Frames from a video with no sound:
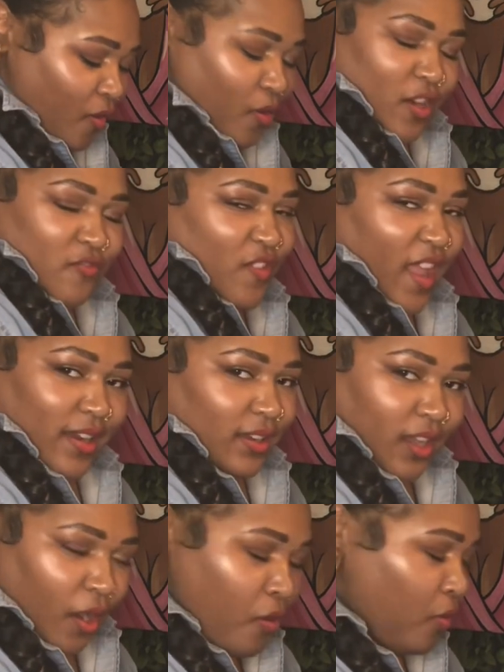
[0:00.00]
or Van
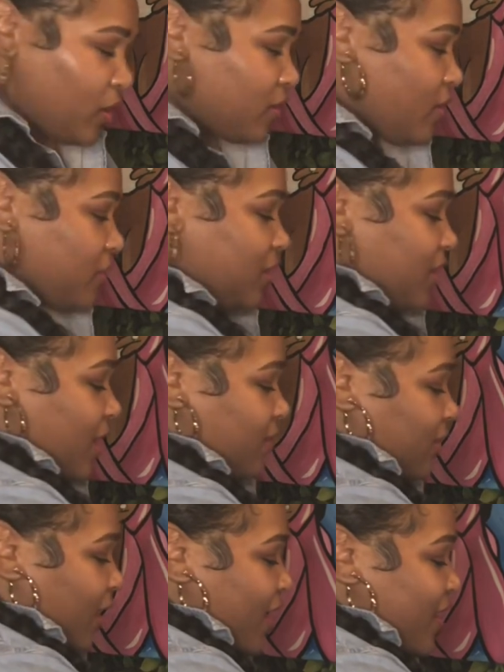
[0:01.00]
Gogh or nothing
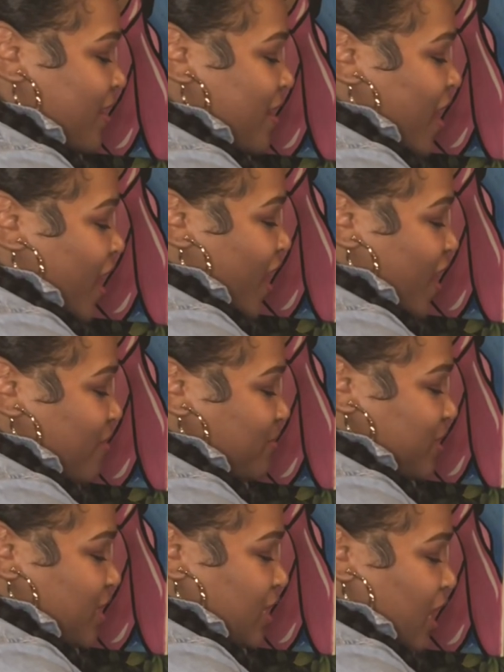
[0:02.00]
like that. Um,
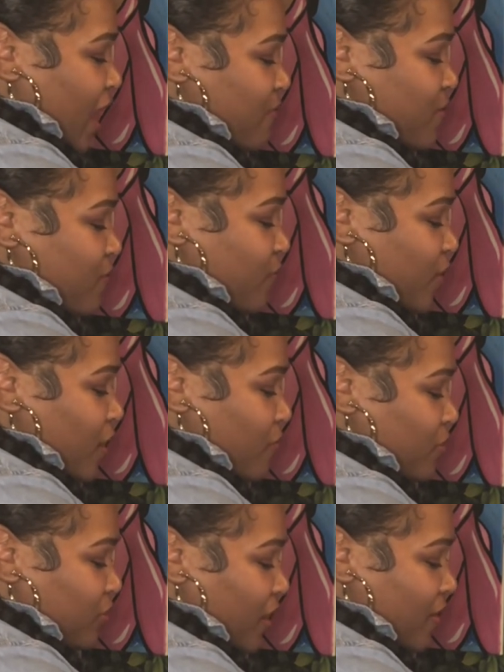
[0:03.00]
we're just having fun
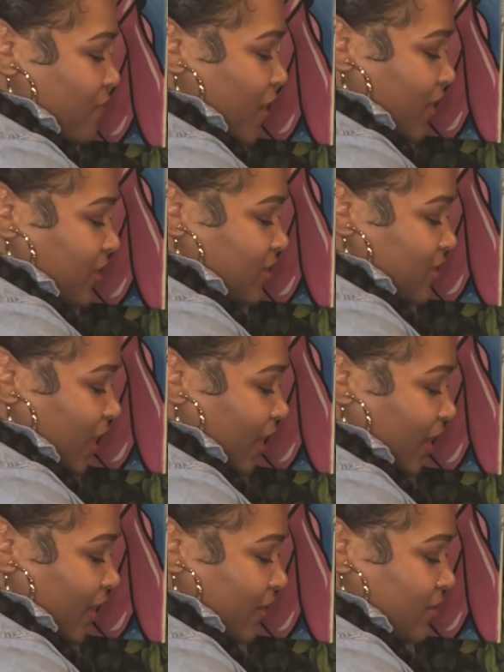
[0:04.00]
with our
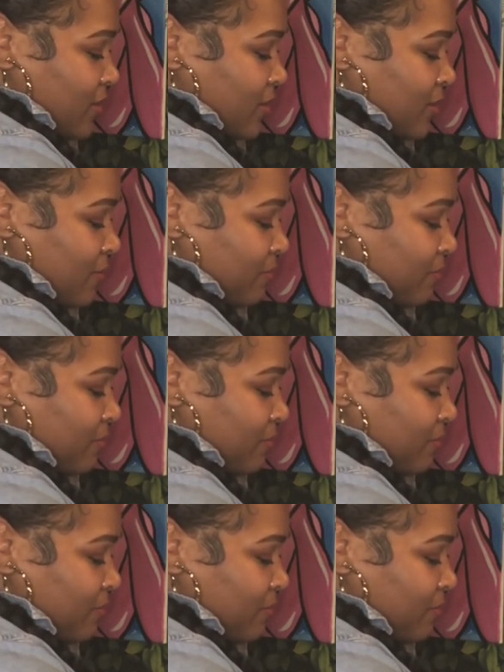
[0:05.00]
Valentines.